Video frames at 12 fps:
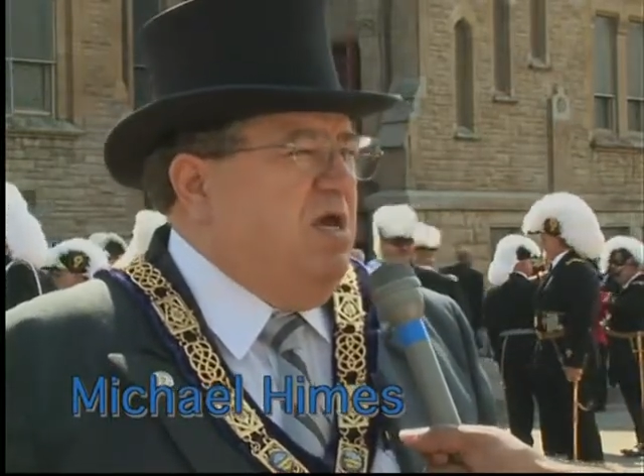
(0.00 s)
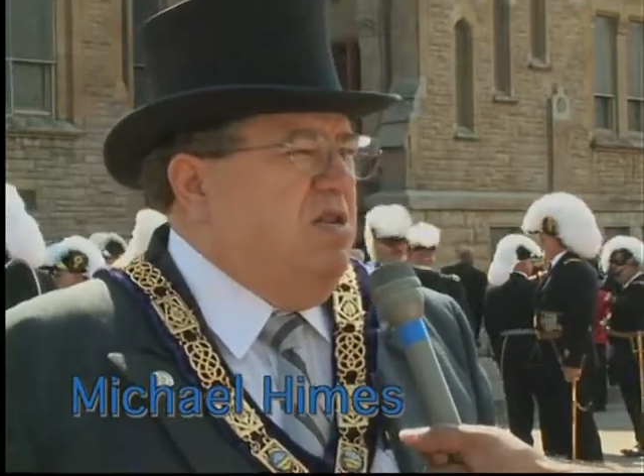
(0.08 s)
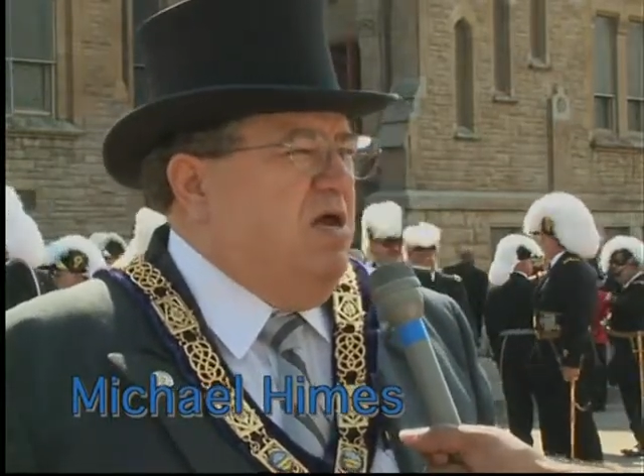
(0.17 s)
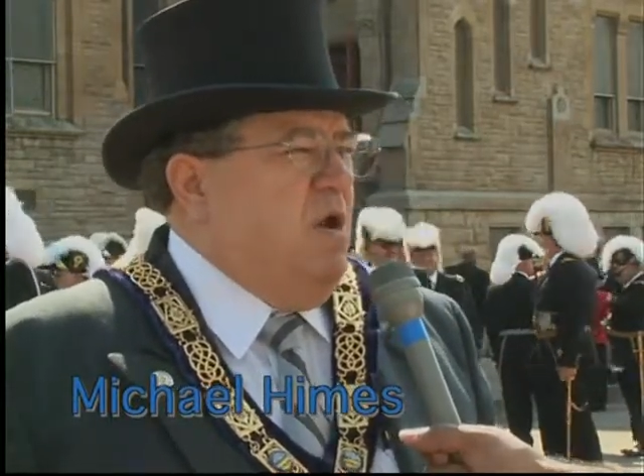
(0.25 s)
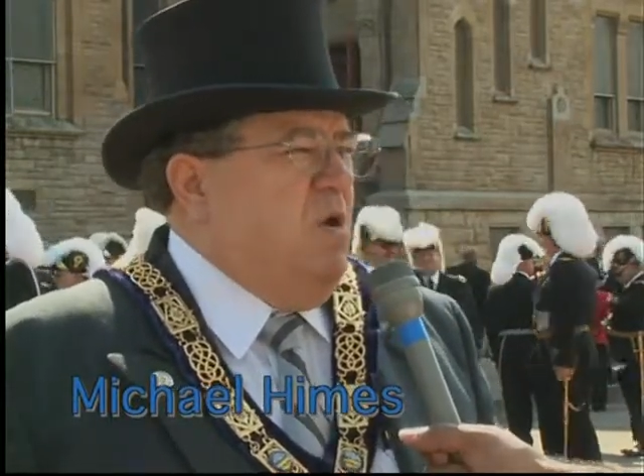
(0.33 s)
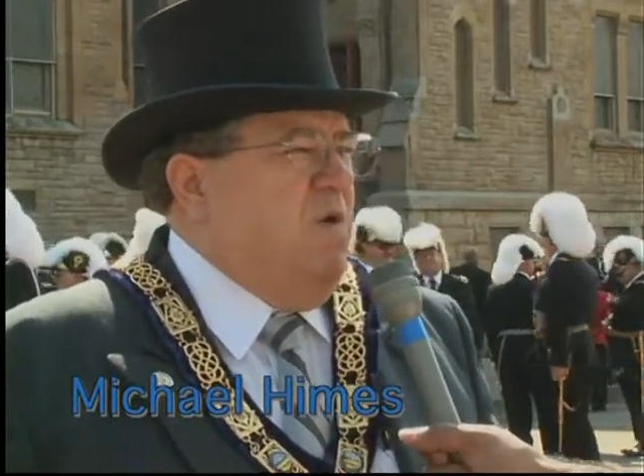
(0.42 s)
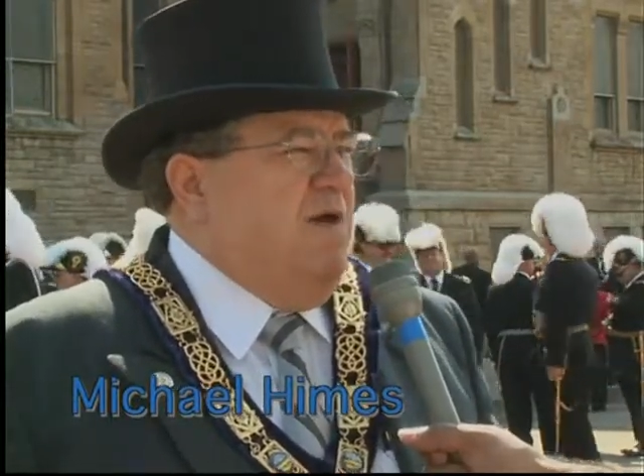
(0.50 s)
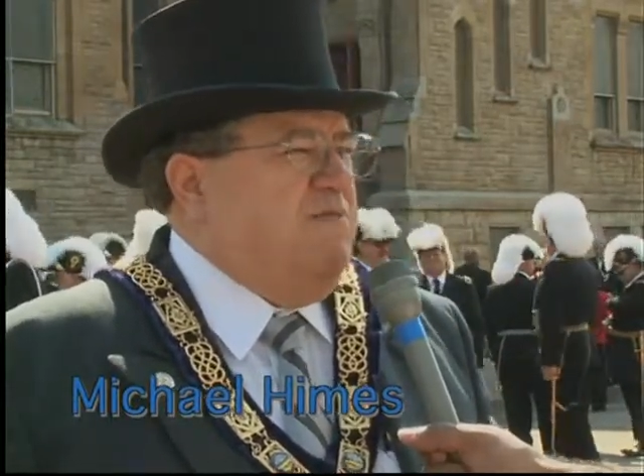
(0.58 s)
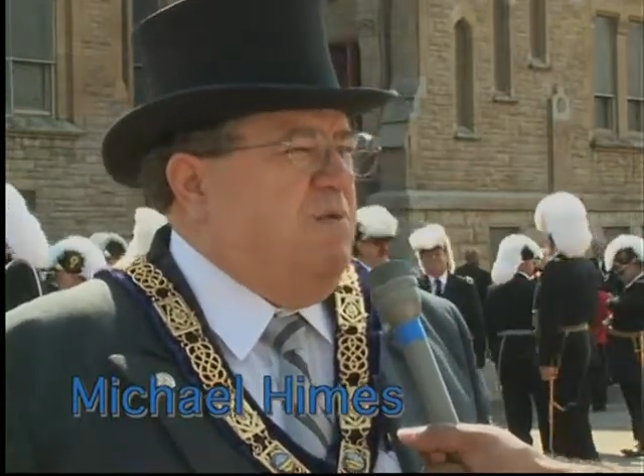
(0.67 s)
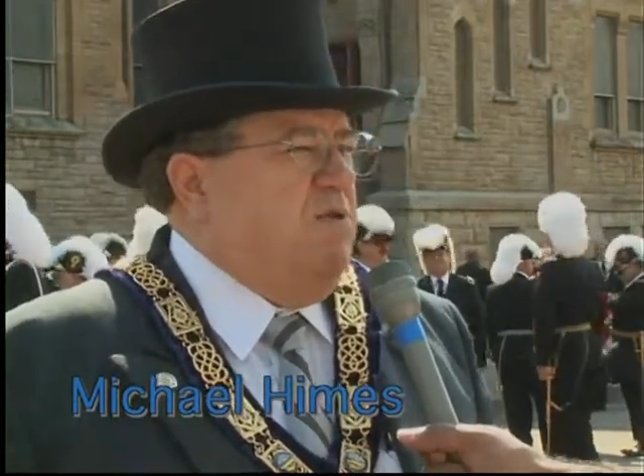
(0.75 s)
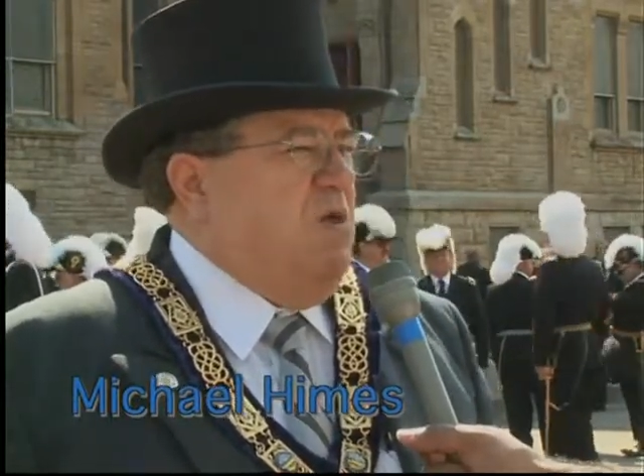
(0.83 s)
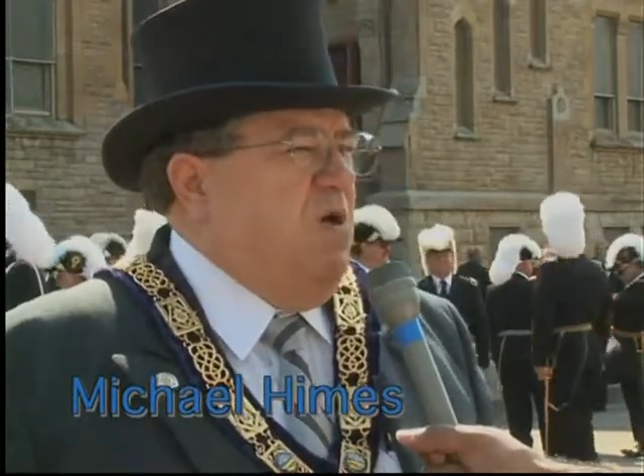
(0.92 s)
They all have
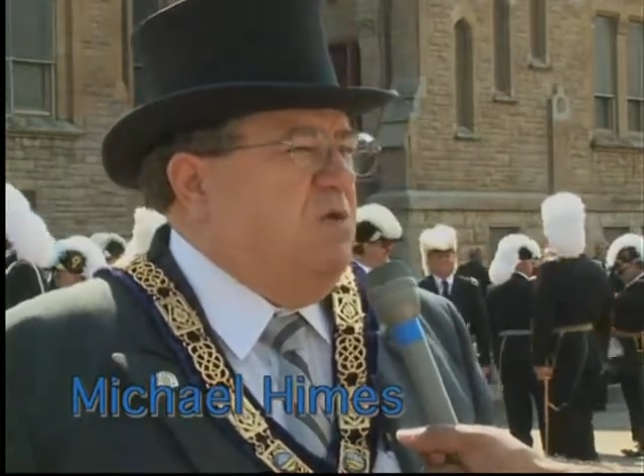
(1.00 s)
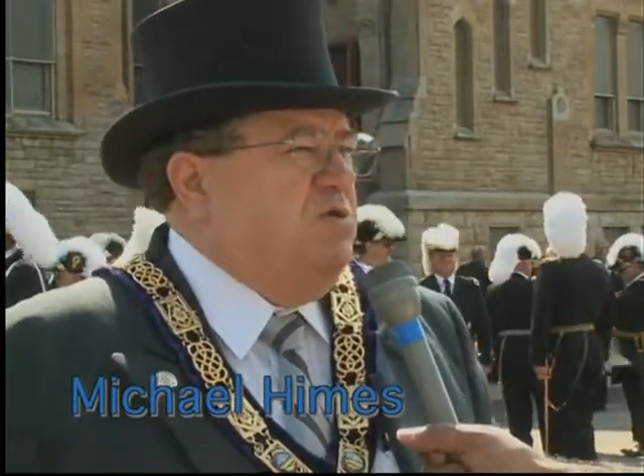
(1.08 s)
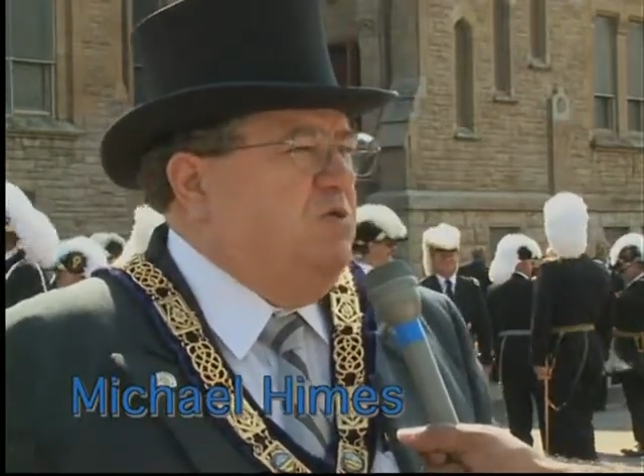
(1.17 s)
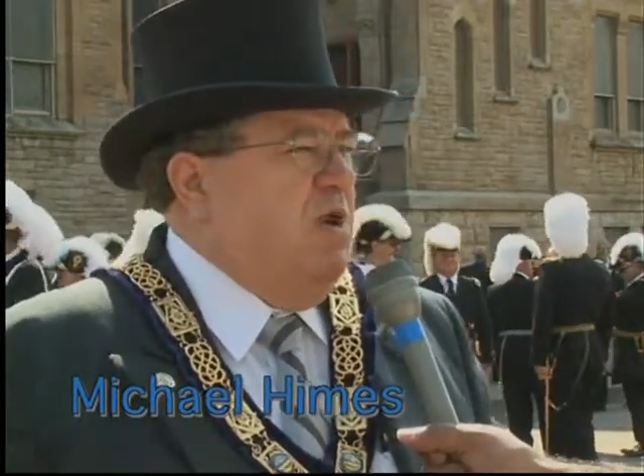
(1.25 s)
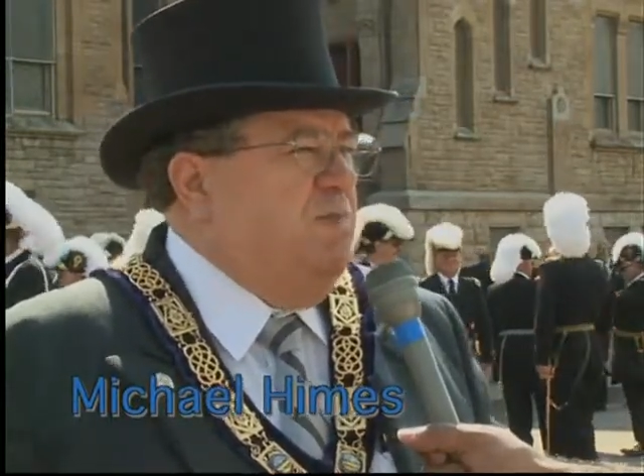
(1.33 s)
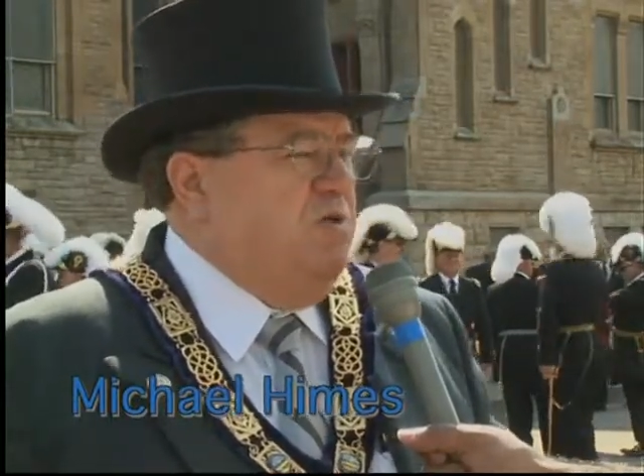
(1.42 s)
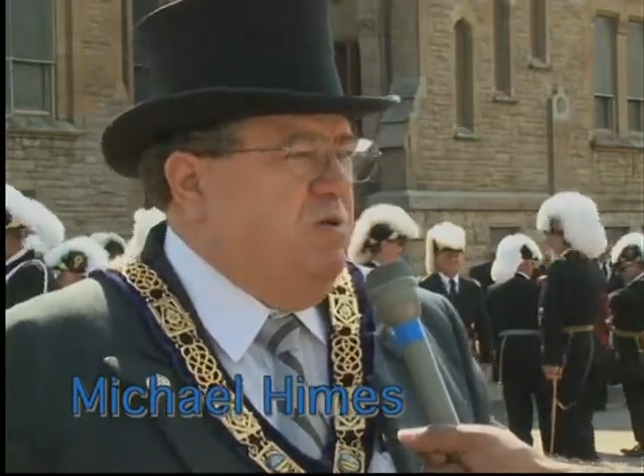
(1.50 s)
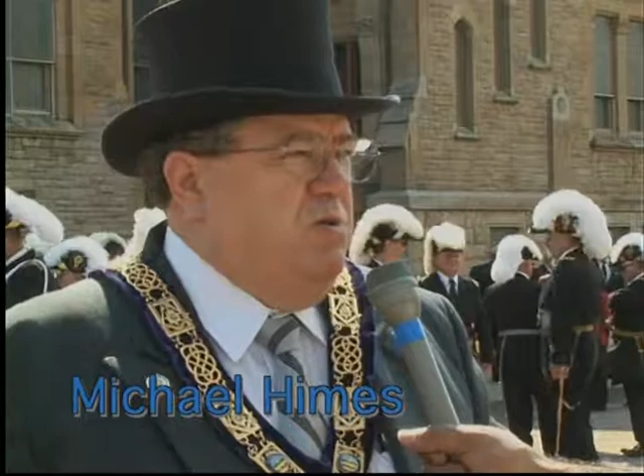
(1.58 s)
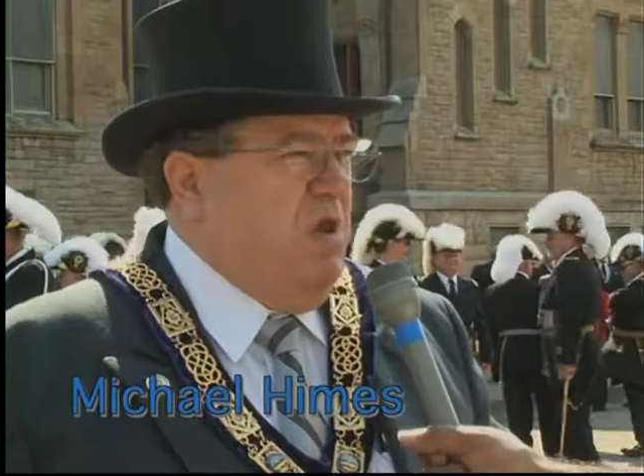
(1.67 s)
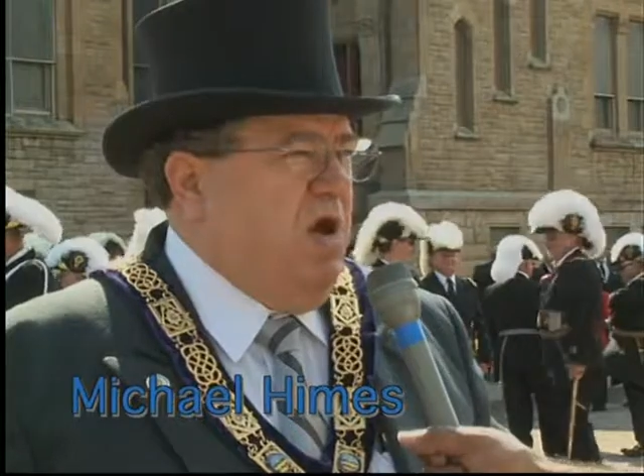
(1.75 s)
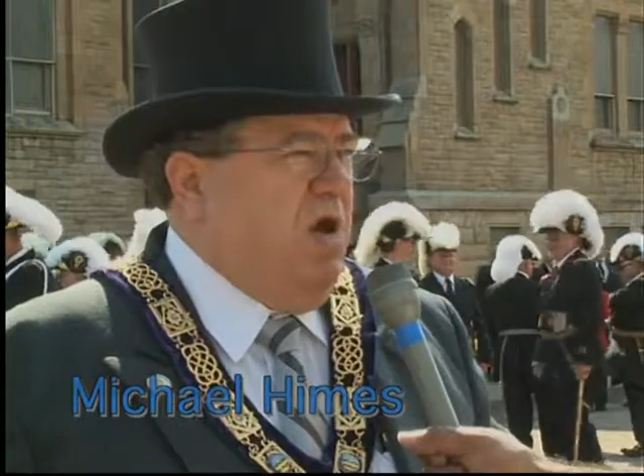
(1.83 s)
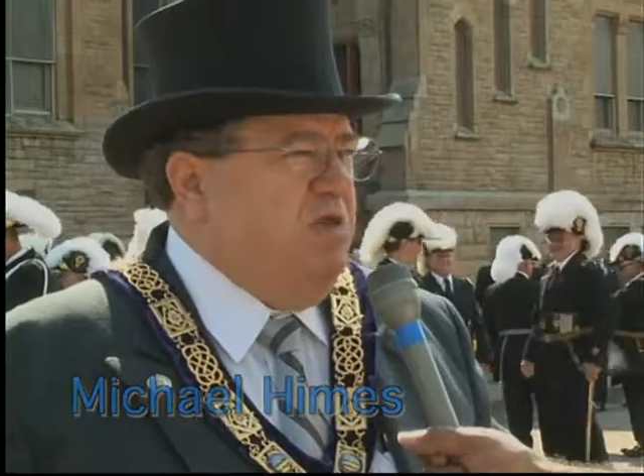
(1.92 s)
to belong to a Blue
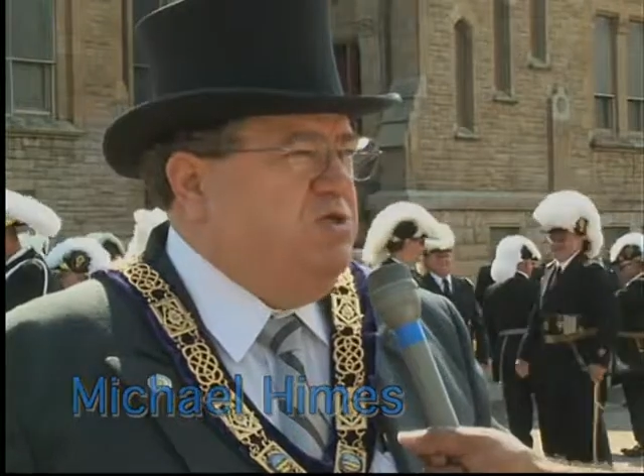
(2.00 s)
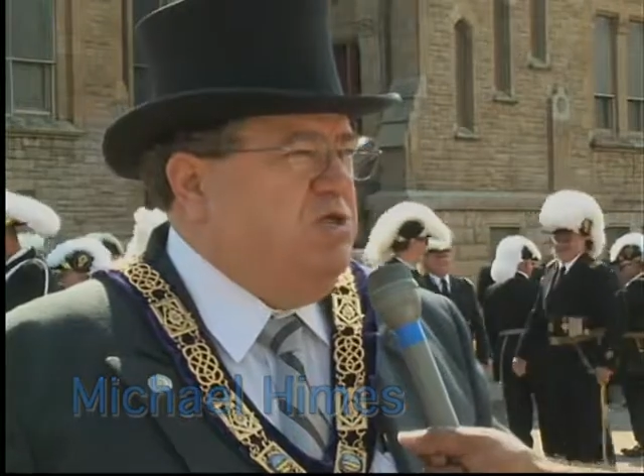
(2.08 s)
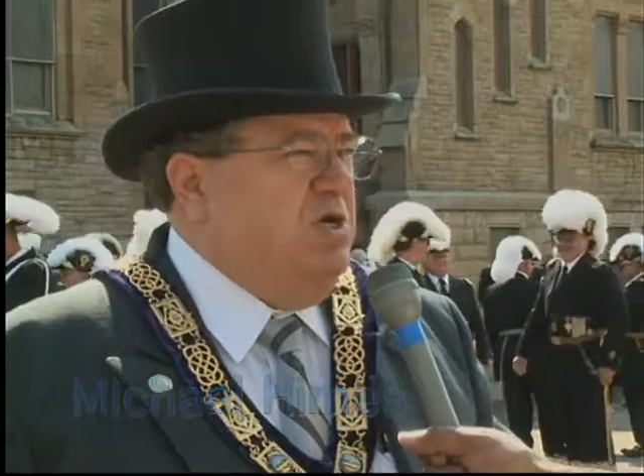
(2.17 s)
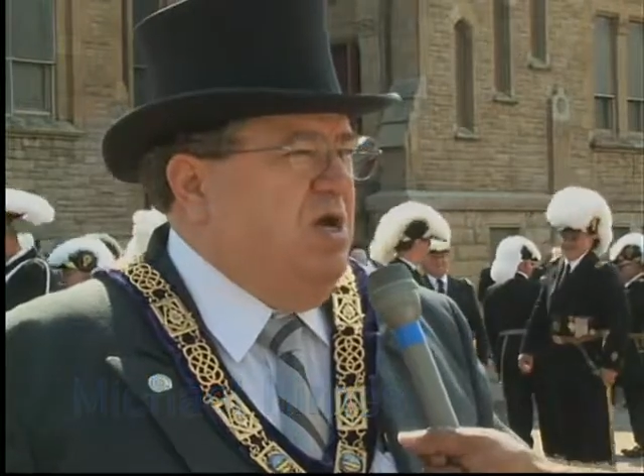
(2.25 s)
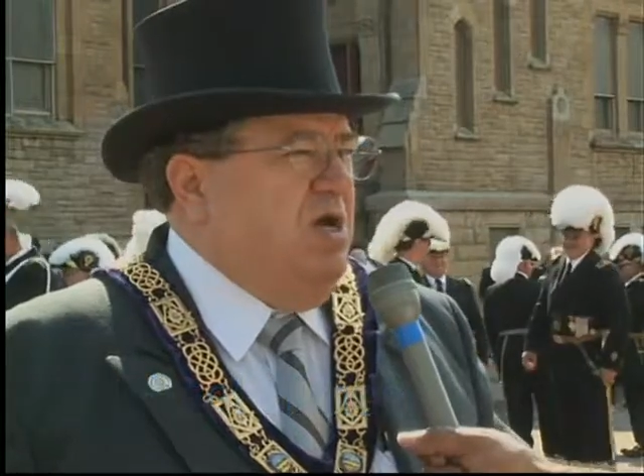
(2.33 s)
Lodge,